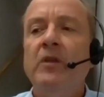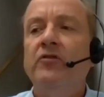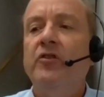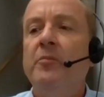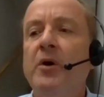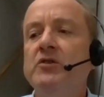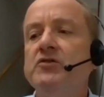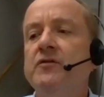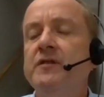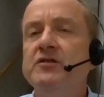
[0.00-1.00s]
So the
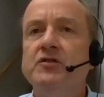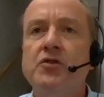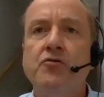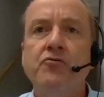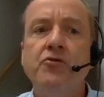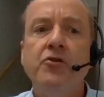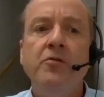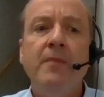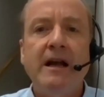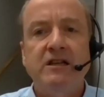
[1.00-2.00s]
Post Office
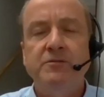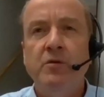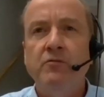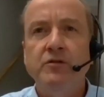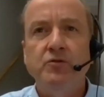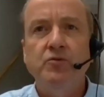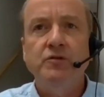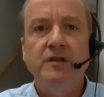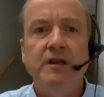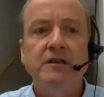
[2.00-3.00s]
threw maximum
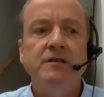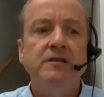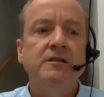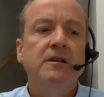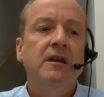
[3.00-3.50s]
resources